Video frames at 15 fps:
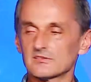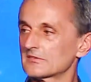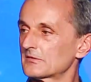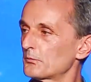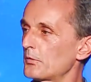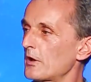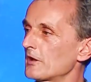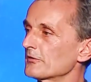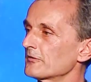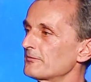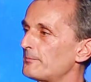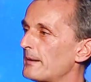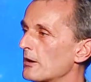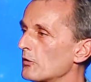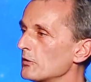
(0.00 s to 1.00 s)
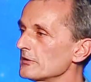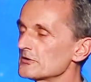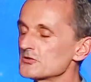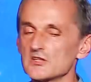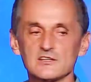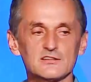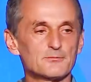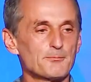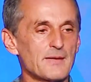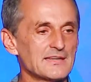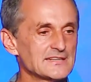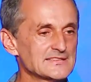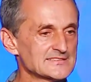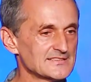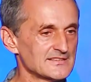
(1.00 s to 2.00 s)
the world of biology and
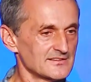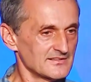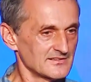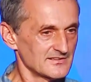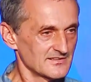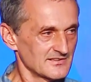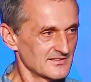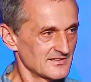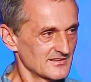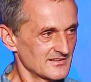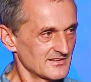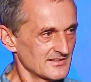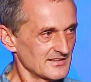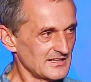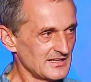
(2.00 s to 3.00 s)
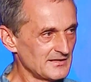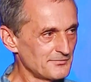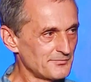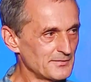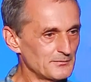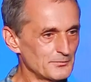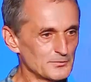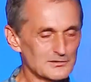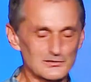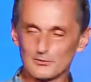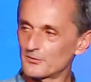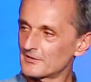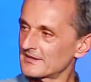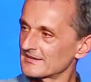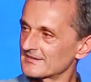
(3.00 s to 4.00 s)
medicine. If we would
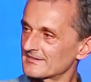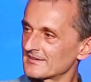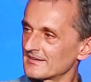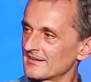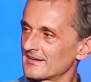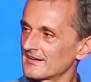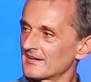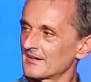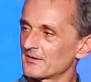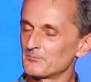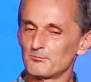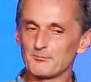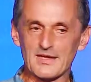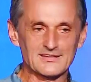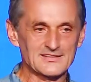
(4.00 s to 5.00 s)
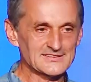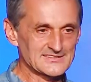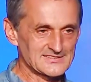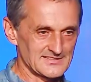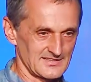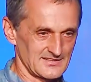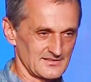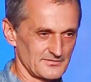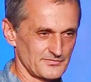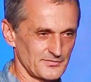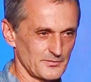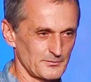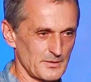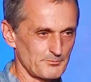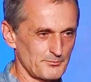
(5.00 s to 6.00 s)
look at medicine
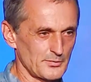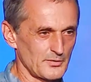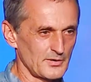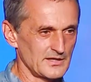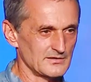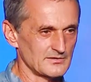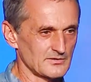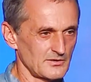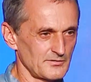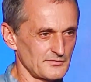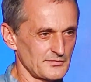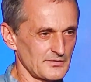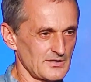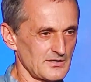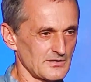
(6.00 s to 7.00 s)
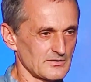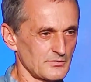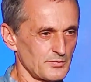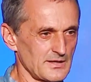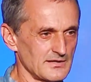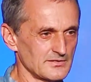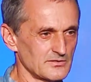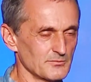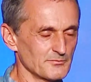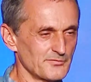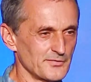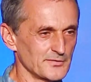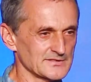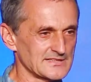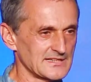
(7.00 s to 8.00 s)
from a point of quantum
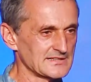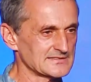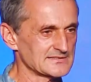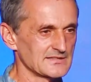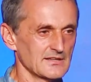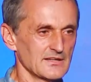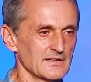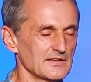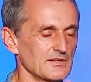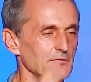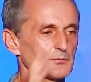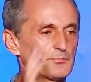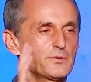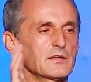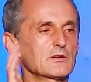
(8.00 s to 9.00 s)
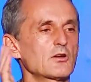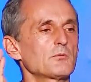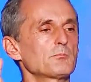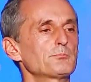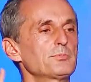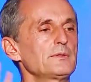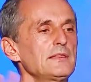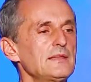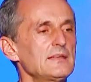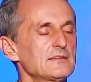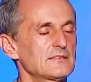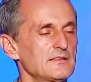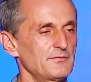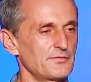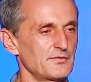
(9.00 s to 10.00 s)
physics, there would be a completely
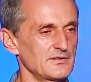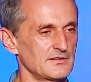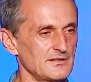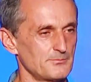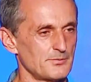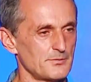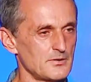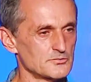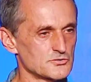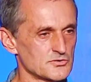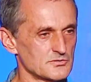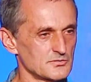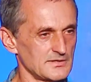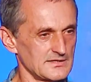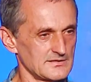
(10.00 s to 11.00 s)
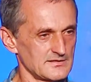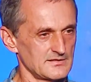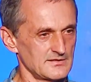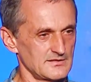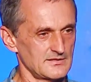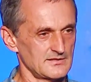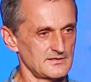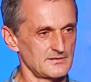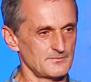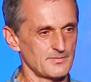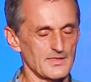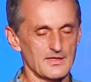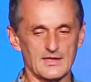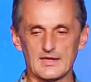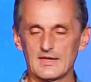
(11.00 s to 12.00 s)
different approach to it. Yeah?
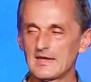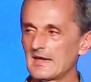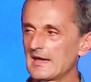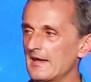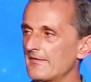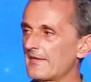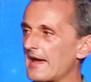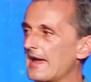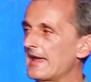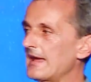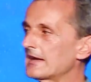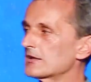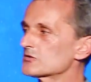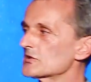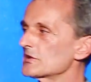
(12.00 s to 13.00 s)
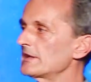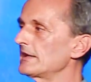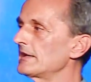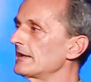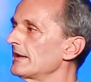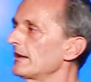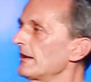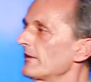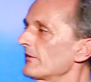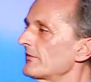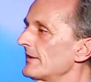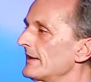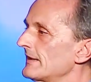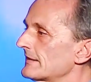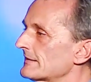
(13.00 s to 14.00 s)
And I actually
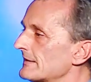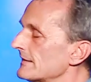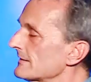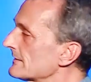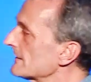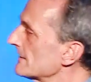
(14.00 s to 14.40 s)
think that